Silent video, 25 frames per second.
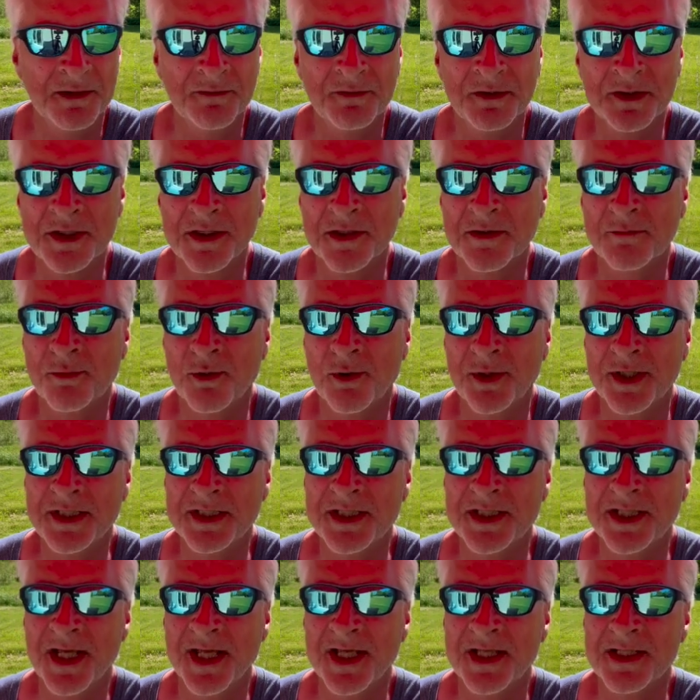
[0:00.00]
it to the
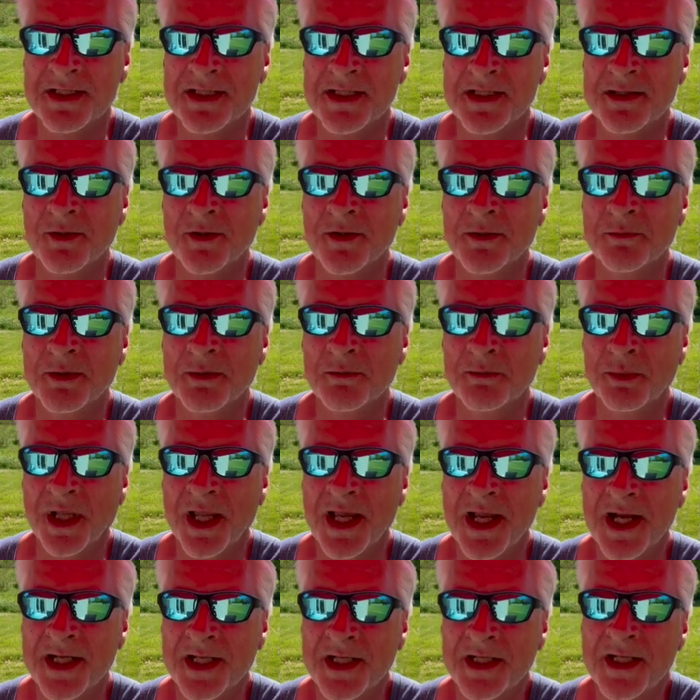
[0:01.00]
pointy heads in urban
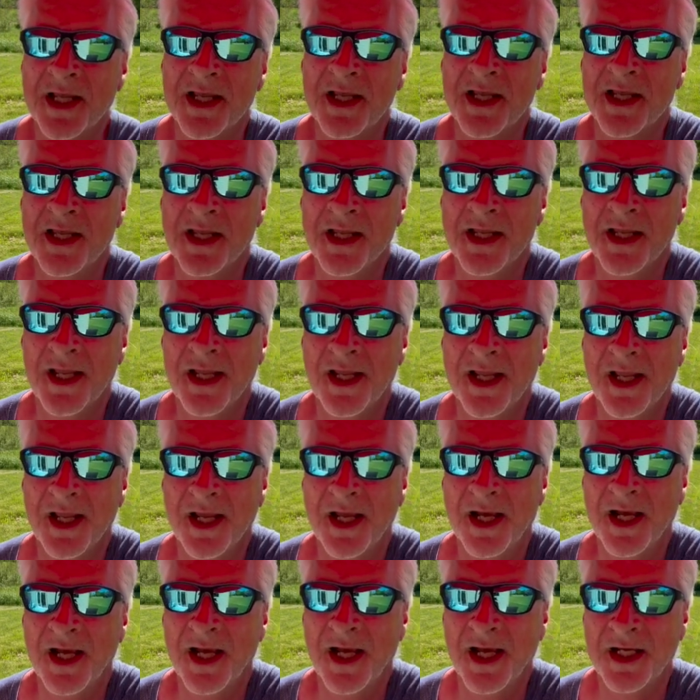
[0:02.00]
planning
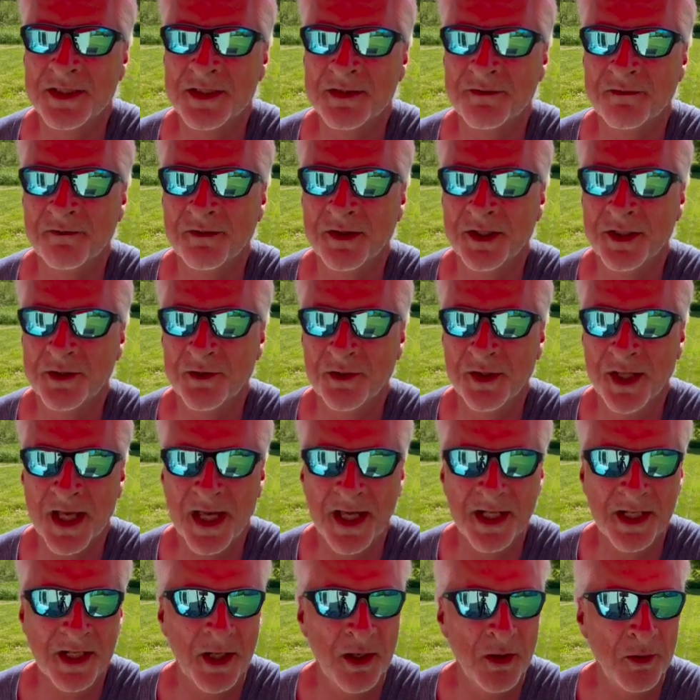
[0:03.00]
to figure
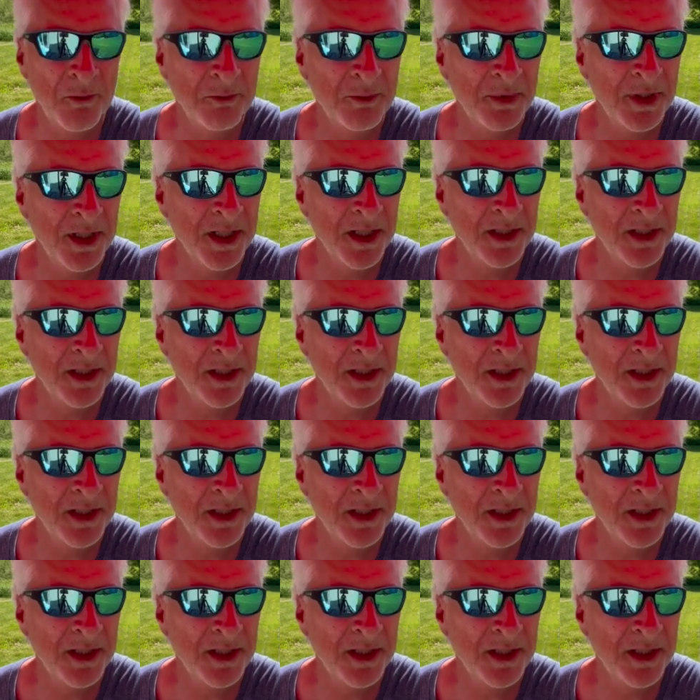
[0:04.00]
that out. But at